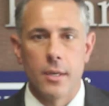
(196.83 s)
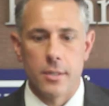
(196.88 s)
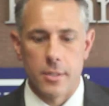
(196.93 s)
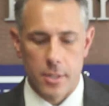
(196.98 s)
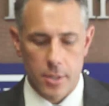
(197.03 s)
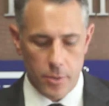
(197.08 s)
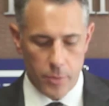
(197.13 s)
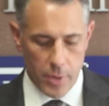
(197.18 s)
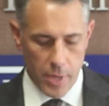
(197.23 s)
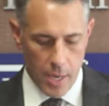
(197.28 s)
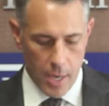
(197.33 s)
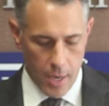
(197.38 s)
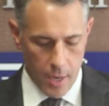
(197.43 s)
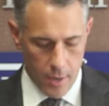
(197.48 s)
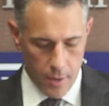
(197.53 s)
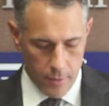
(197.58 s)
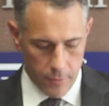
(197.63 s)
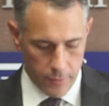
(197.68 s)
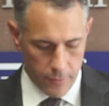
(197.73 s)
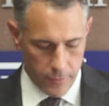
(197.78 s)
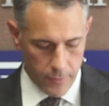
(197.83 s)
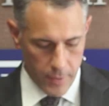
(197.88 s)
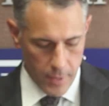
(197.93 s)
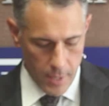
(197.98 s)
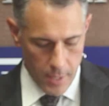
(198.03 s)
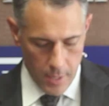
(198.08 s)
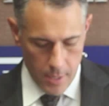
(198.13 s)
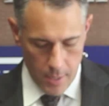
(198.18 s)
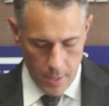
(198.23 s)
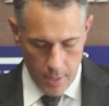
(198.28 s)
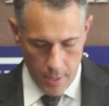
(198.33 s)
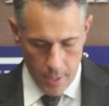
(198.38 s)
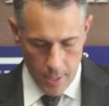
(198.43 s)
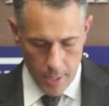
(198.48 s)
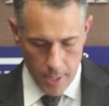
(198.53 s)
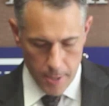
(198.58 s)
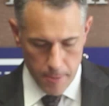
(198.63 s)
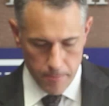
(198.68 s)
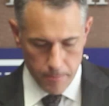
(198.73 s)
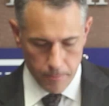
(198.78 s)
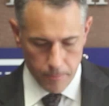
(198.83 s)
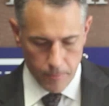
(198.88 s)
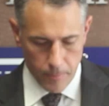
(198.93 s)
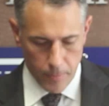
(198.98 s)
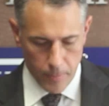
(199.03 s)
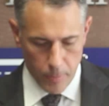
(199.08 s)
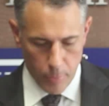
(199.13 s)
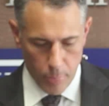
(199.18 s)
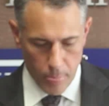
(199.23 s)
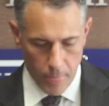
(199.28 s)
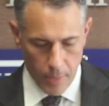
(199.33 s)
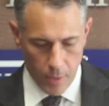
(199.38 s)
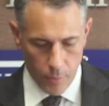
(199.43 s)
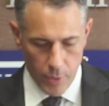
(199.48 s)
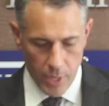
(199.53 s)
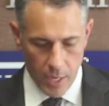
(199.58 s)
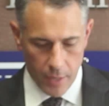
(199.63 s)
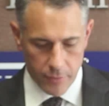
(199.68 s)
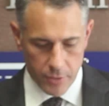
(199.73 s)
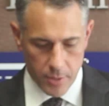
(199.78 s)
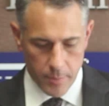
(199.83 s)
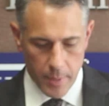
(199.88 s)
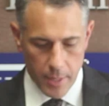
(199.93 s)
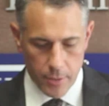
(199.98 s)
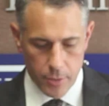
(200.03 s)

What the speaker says: so we have some